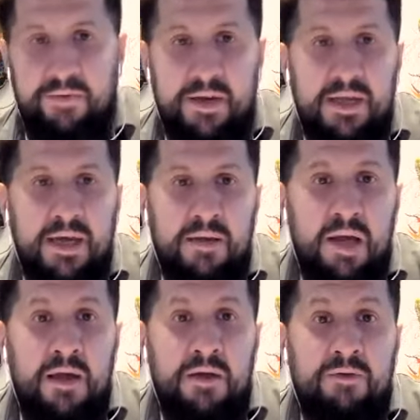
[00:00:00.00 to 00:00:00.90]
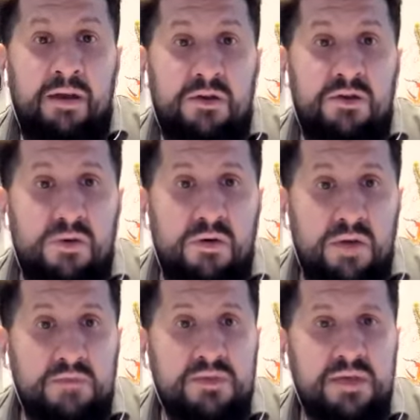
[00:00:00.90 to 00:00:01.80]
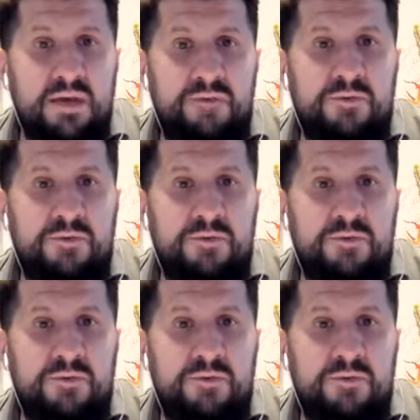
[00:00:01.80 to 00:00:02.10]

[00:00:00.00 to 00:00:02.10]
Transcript: when he can really show himself